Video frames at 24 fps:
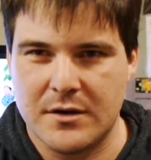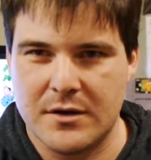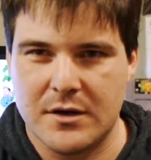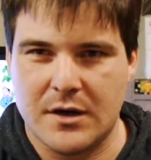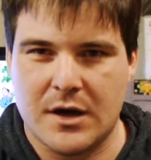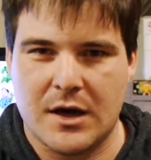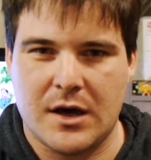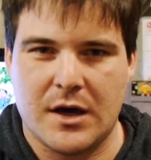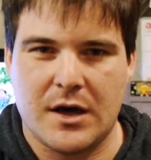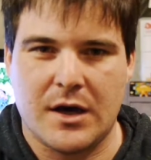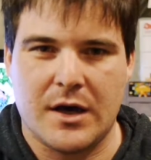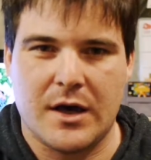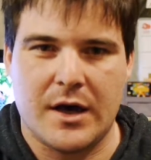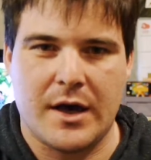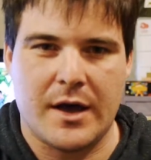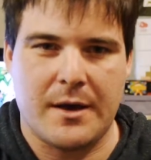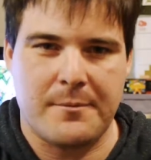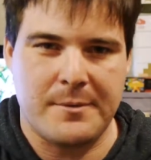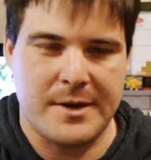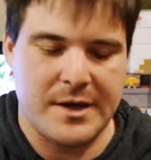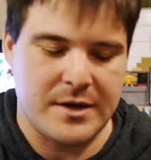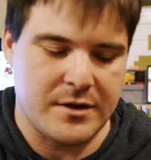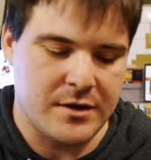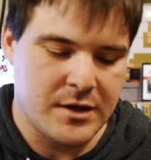I
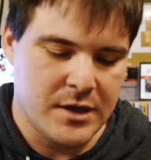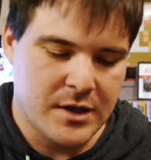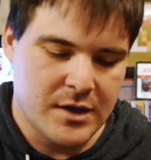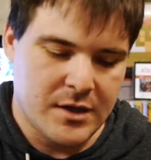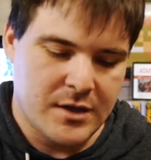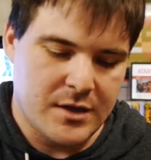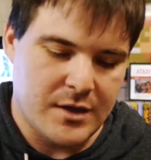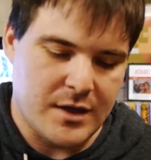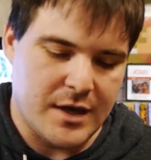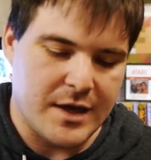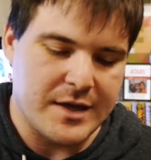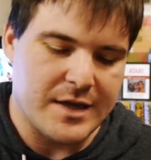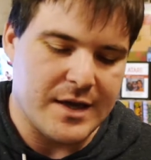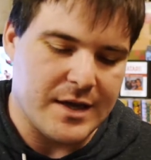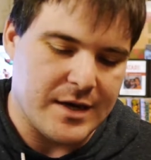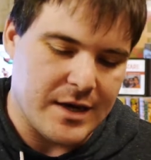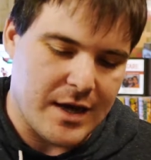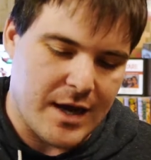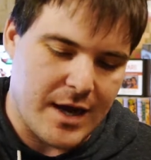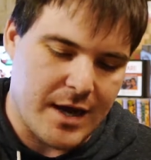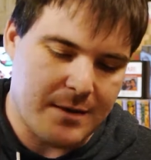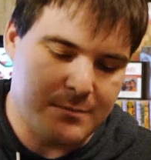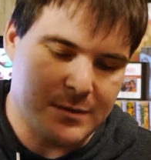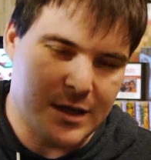mean, again,
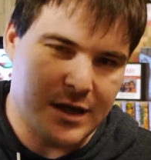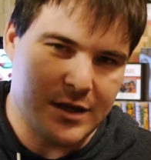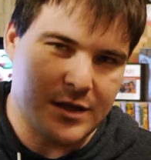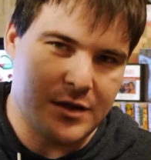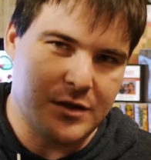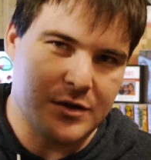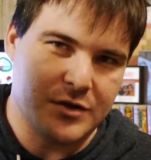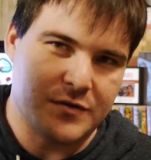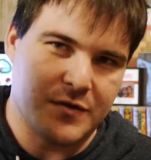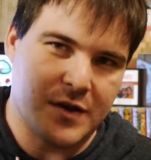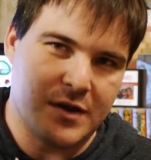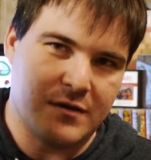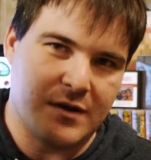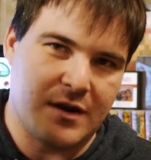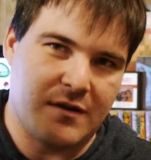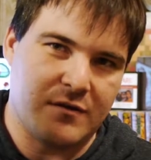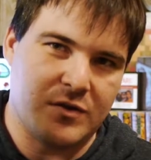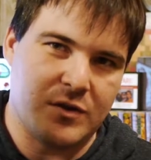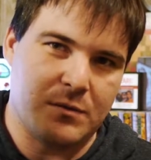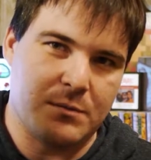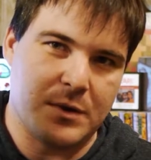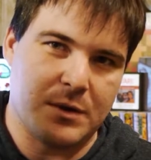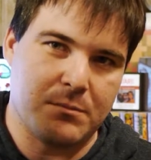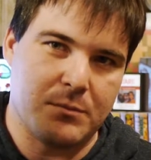I'm not a huge fan of
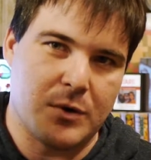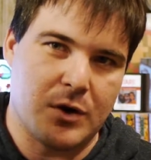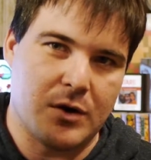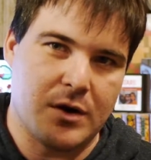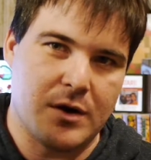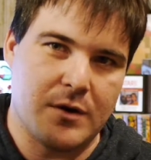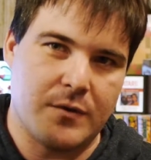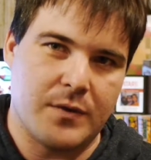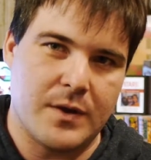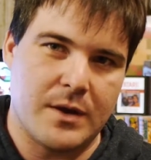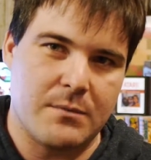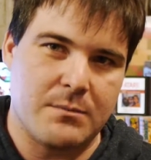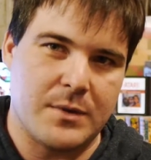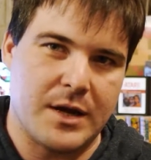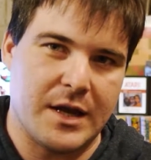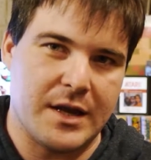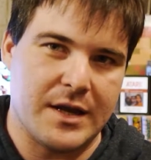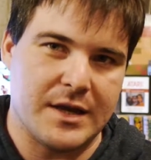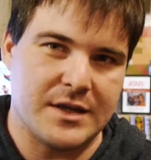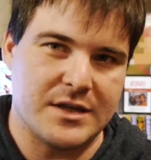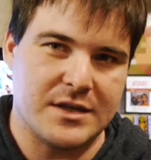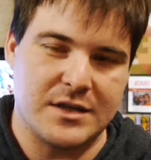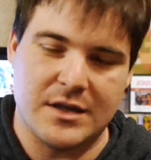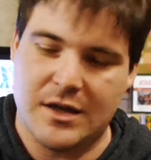having the big Mario thing, but I
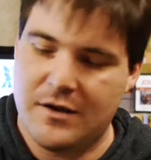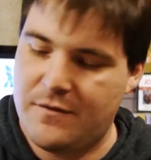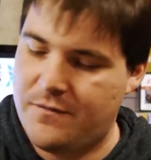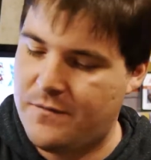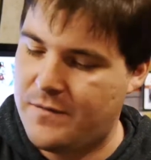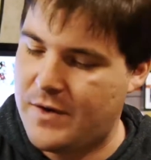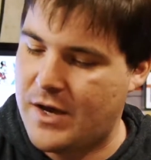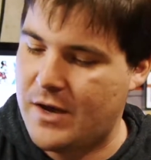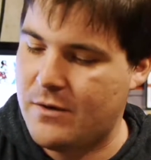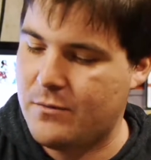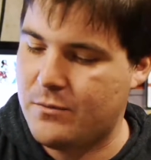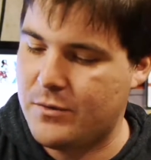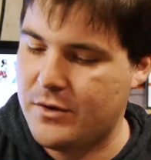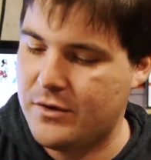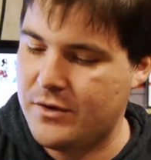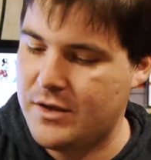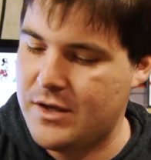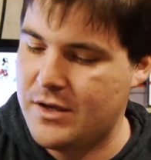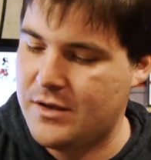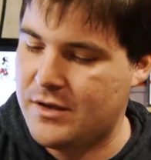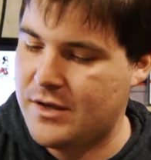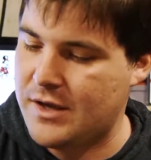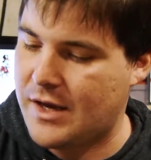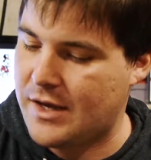guess if I
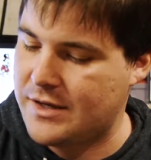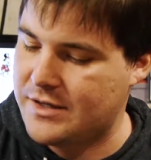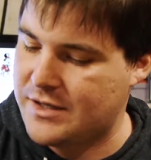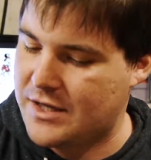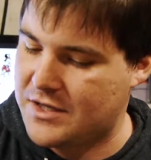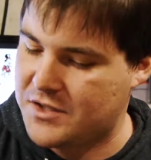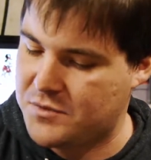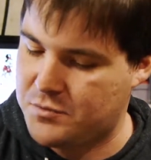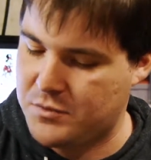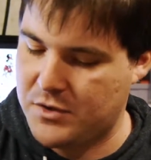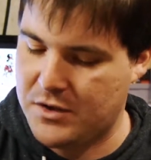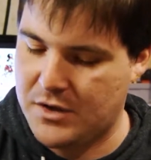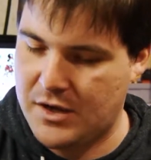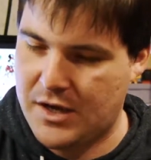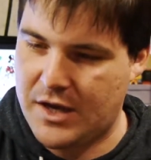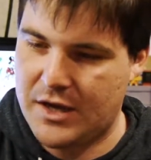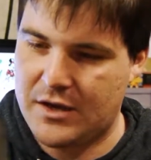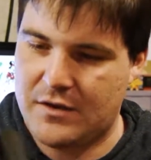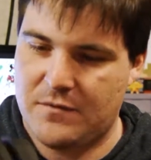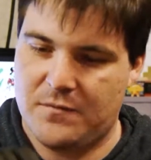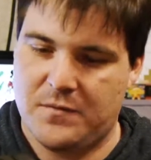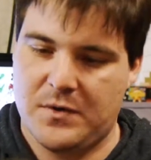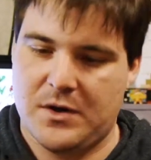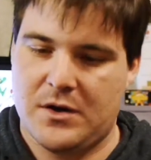really got desperate, I
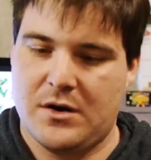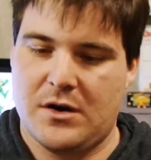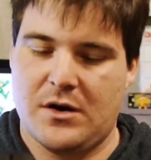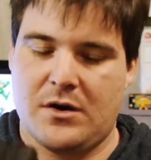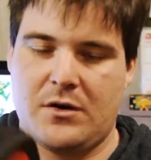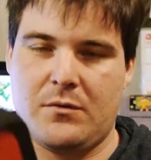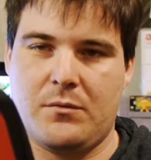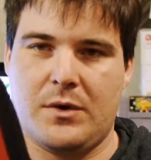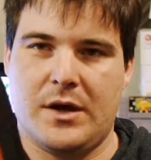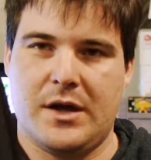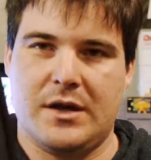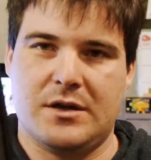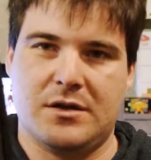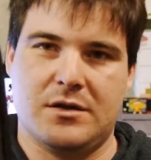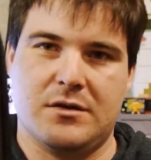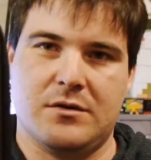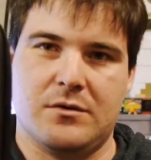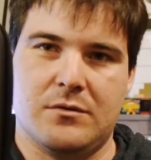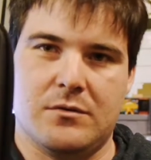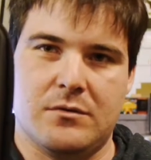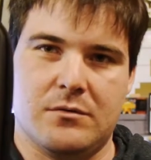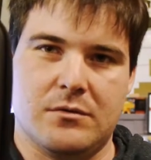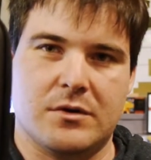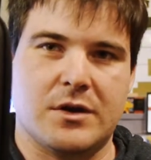could figure out a way
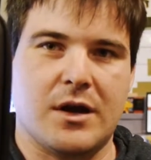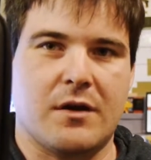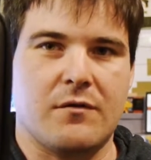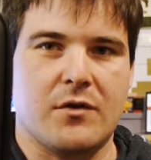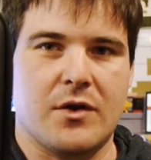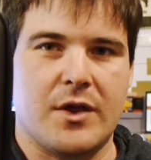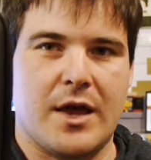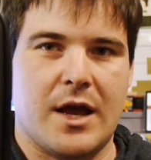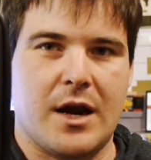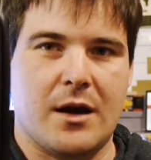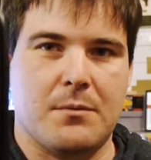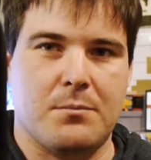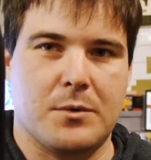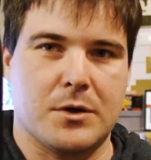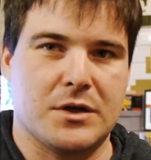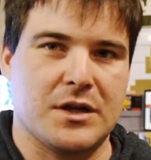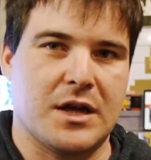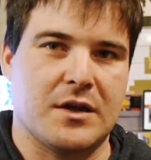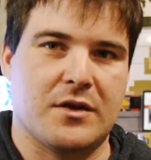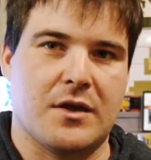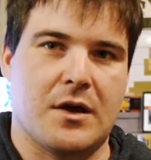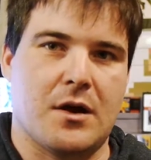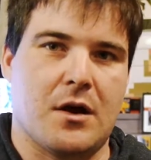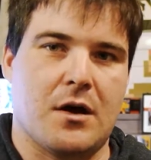to cover that up or
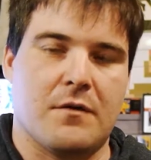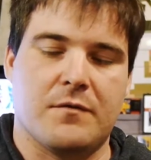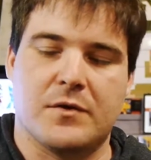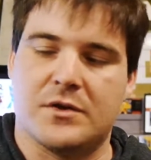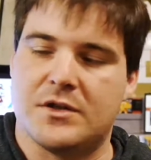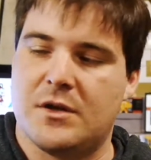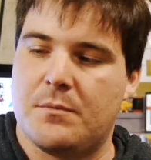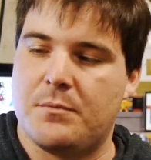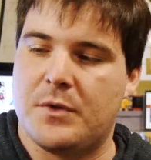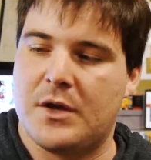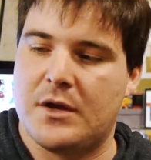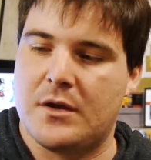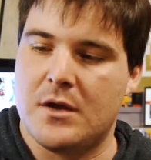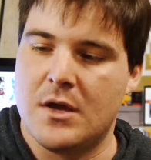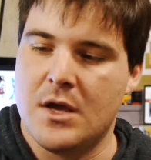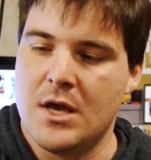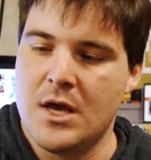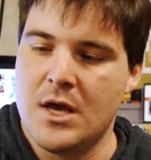take that off or something.